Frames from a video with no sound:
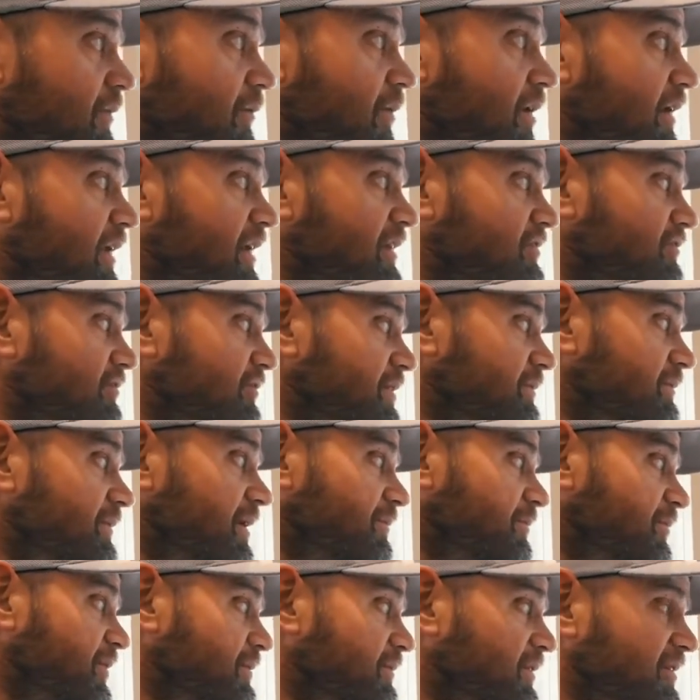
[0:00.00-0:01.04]
they want ice cream, I
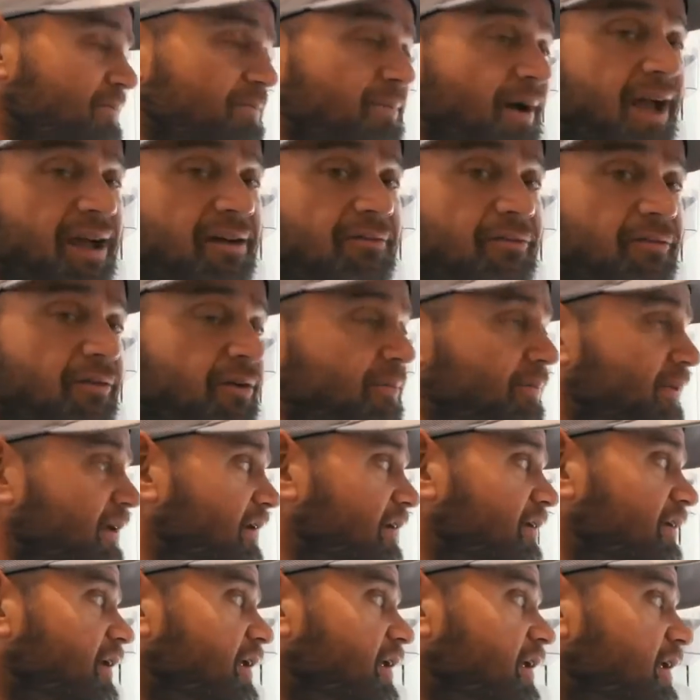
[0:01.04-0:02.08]
pretty much buy it for them.
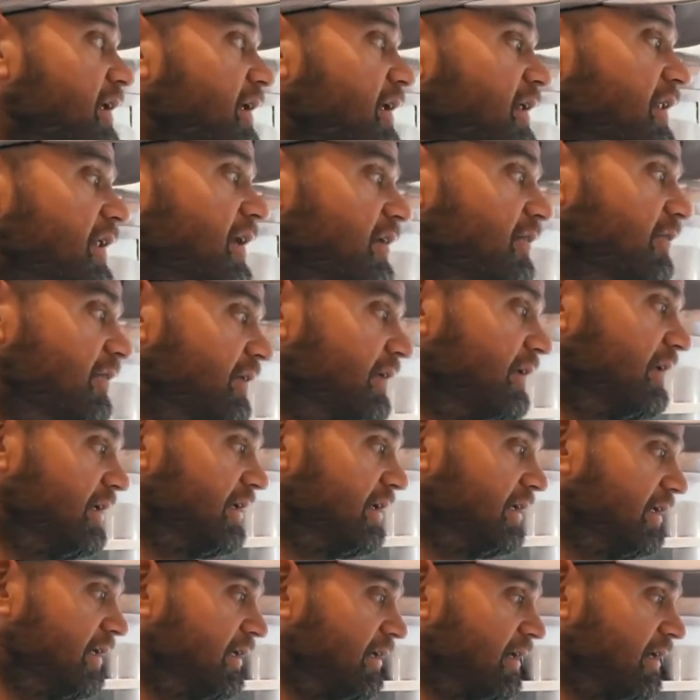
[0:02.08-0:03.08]
They really,